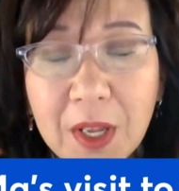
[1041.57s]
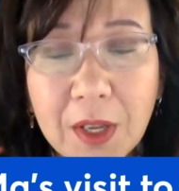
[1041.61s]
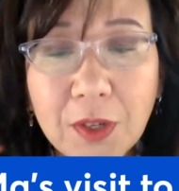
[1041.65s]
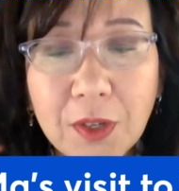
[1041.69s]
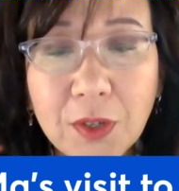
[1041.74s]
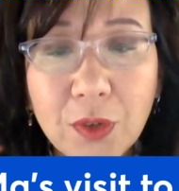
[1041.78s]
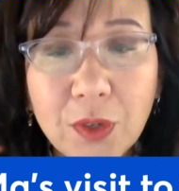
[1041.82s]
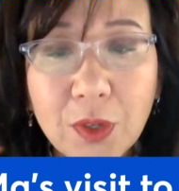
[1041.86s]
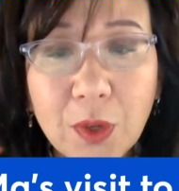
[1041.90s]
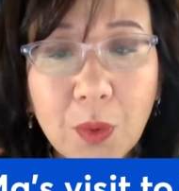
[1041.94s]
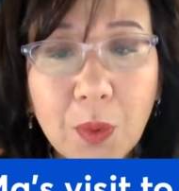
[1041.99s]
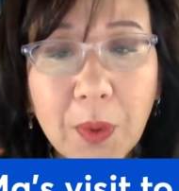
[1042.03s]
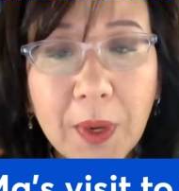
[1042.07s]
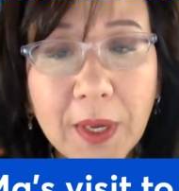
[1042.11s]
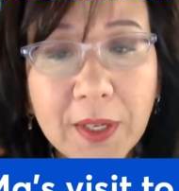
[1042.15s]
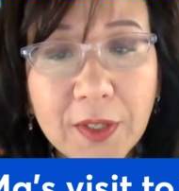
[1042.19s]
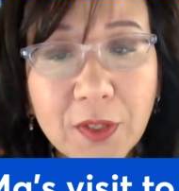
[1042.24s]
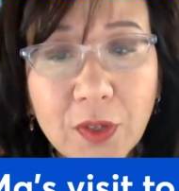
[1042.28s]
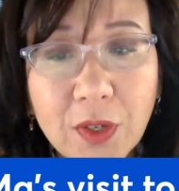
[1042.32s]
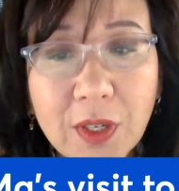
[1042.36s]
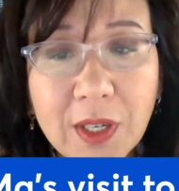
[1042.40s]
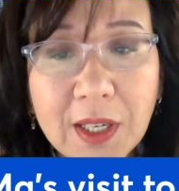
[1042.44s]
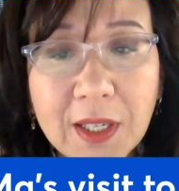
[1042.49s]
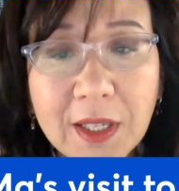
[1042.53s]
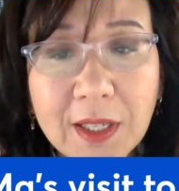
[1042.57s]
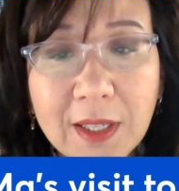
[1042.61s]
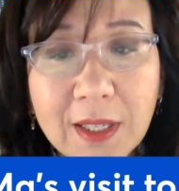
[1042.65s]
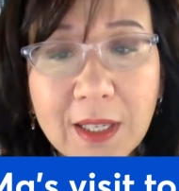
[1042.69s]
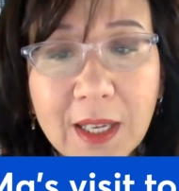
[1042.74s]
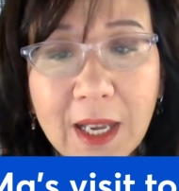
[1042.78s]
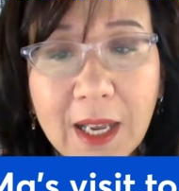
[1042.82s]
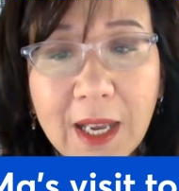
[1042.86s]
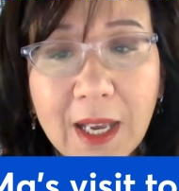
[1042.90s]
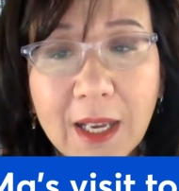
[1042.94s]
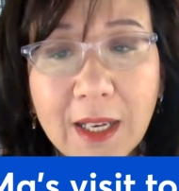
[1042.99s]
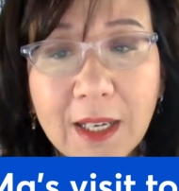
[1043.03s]
So the question is,
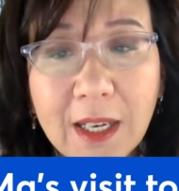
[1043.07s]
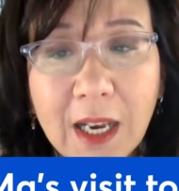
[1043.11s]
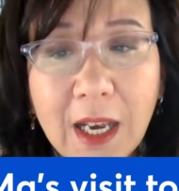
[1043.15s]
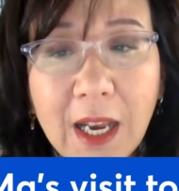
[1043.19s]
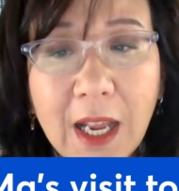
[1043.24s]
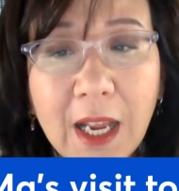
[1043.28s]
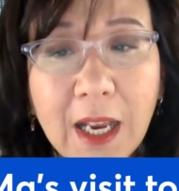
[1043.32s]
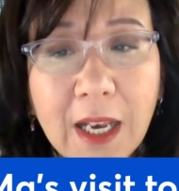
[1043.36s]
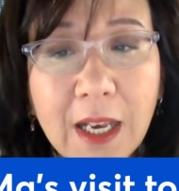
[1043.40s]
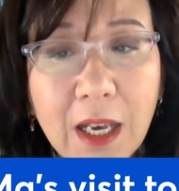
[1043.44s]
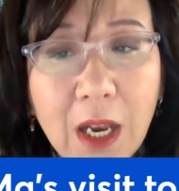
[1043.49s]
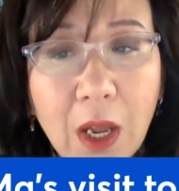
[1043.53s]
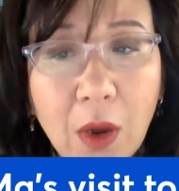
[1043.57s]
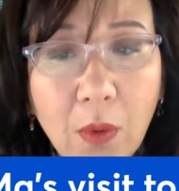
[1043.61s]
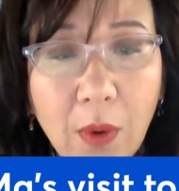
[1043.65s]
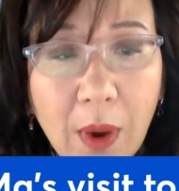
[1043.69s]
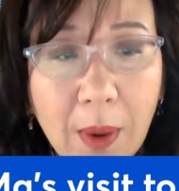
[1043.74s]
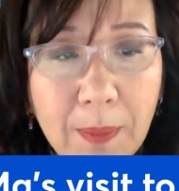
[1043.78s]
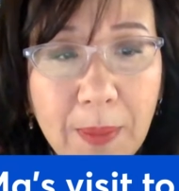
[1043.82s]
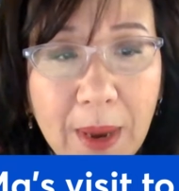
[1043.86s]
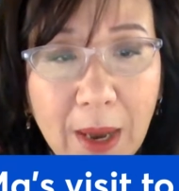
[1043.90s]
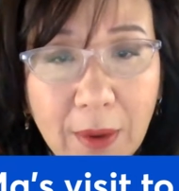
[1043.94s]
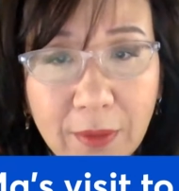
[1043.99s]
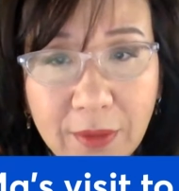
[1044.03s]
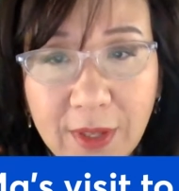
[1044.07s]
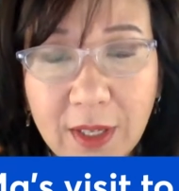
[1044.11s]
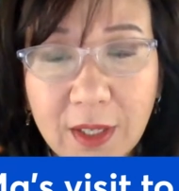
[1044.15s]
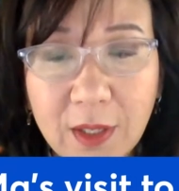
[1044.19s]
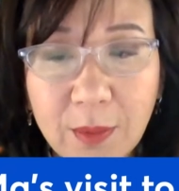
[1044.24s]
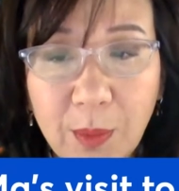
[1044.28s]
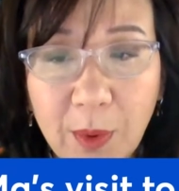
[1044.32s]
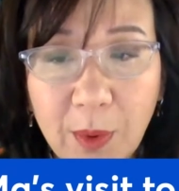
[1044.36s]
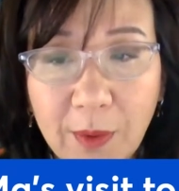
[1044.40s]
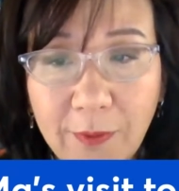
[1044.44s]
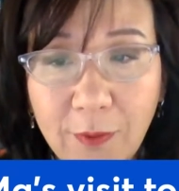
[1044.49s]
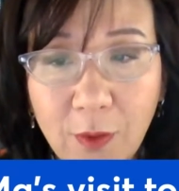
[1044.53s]
did he know about this
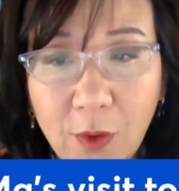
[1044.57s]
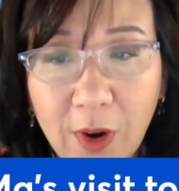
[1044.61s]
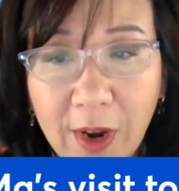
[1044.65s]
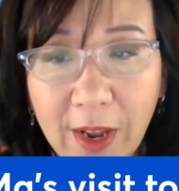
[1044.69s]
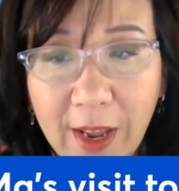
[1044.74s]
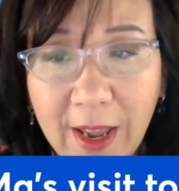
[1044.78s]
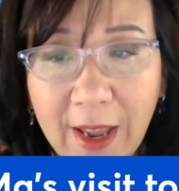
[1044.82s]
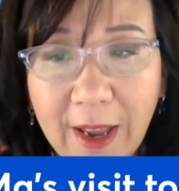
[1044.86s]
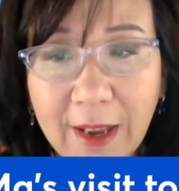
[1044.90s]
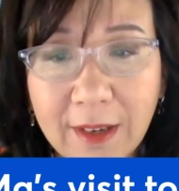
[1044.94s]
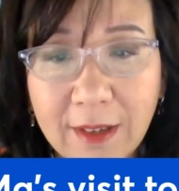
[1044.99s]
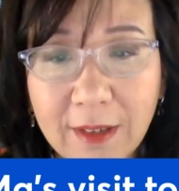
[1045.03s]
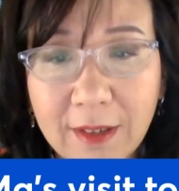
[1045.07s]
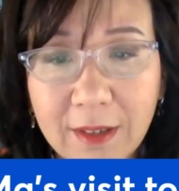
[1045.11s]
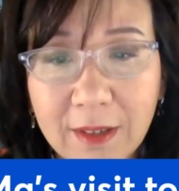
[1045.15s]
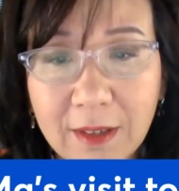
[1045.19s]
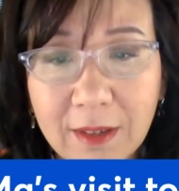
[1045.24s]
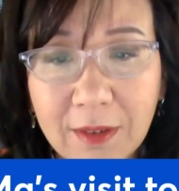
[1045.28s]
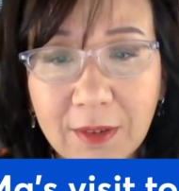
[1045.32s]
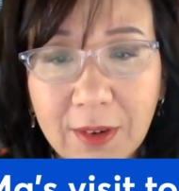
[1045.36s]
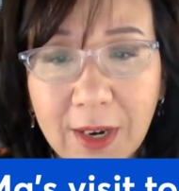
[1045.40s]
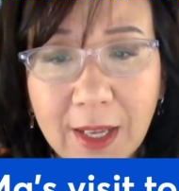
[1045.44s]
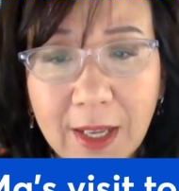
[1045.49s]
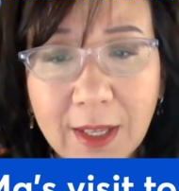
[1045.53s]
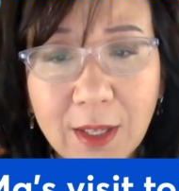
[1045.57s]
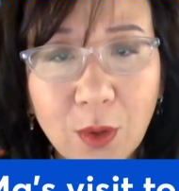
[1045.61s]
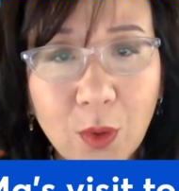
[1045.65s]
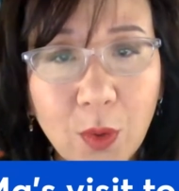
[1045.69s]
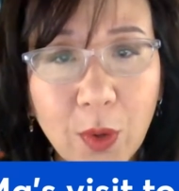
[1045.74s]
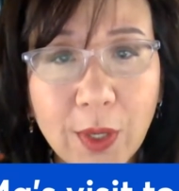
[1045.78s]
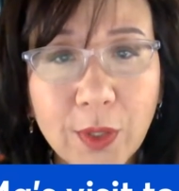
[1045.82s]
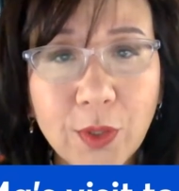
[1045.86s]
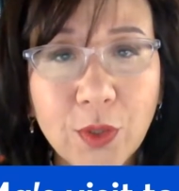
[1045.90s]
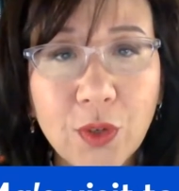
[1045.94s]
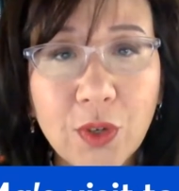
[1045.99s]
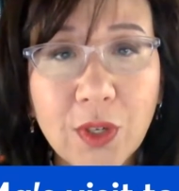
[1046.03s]
beforehand, right? The
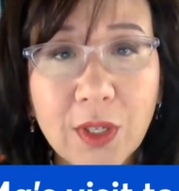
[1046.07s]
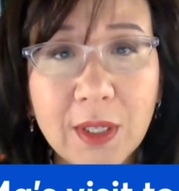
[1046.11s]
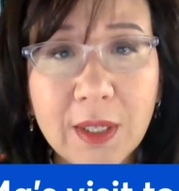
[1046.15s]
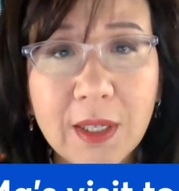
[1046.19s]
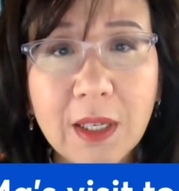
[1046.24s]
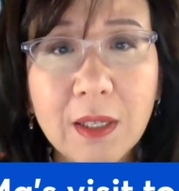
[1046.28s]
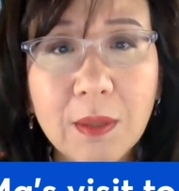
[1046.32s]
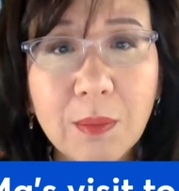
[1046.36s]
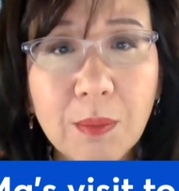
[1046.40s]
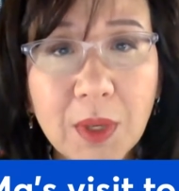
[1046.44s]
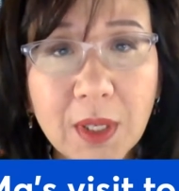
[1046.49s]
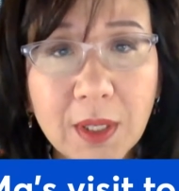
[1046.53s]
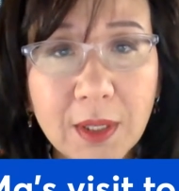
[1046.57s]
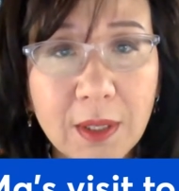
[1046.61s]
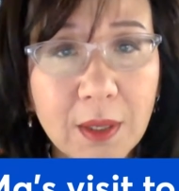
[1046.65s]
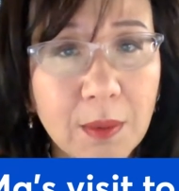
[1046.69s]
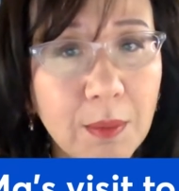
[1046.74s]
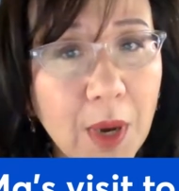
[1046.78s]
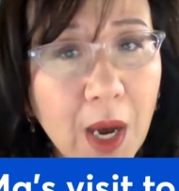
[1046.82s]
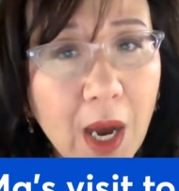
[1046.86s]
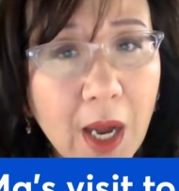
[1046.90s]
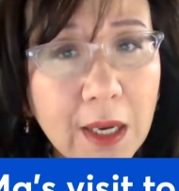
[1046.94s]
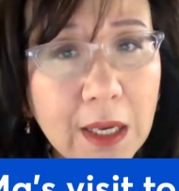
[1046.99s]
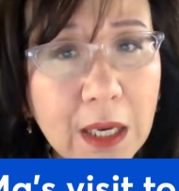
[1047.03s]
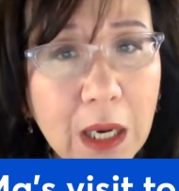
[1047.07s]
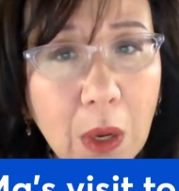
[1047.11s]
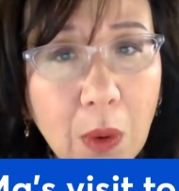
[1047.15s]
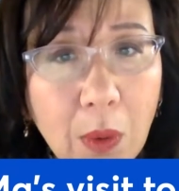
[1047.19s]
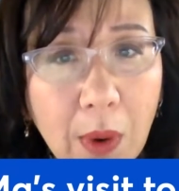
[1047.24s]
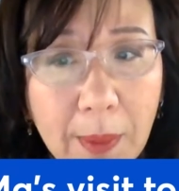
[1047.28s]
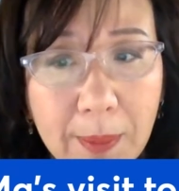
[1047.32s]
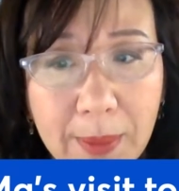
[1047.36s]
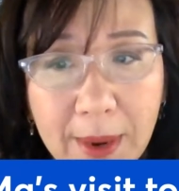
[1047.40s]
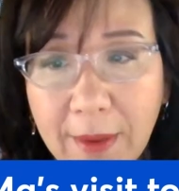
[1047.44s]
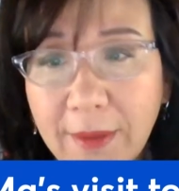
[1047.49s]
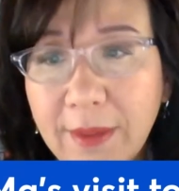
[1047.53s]
question is, did Mr. Ma know
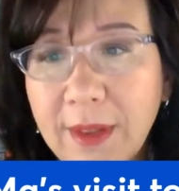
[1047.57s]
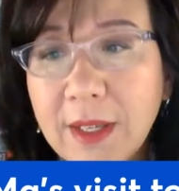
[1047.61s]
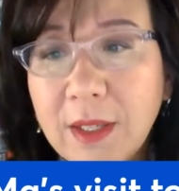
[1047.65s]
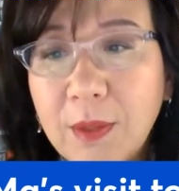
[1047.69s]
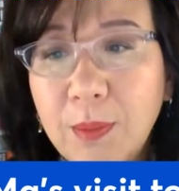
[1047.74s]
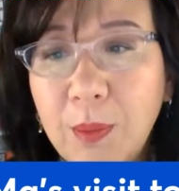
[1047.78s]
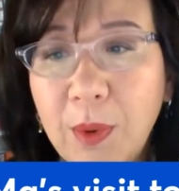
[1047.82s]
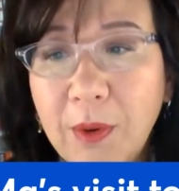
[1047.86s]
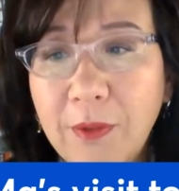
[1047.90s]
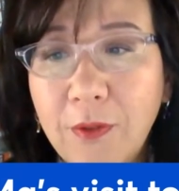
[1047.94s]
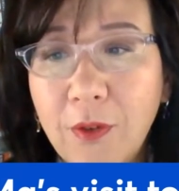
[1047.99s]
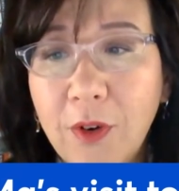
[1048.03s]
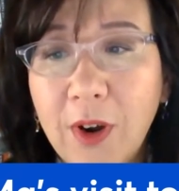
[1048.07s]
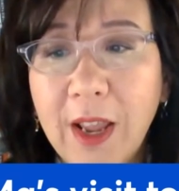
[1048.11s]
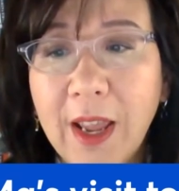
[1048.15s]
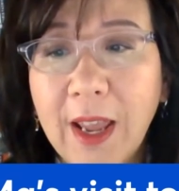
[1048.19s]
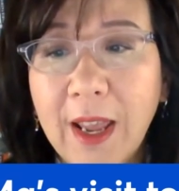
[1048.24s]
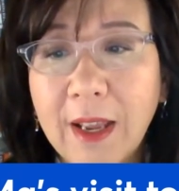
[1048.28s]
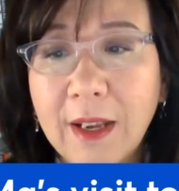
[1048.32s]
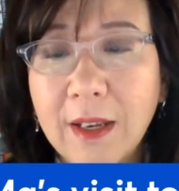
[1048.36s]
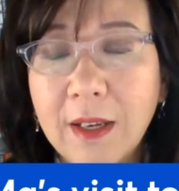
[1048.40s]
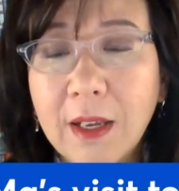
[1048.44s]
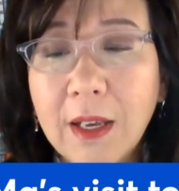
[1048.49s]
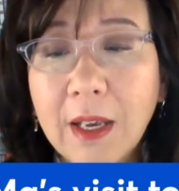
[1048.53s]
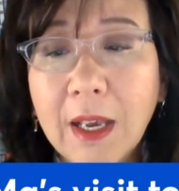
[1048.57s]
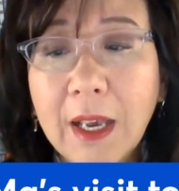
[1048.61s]
about this beforehand?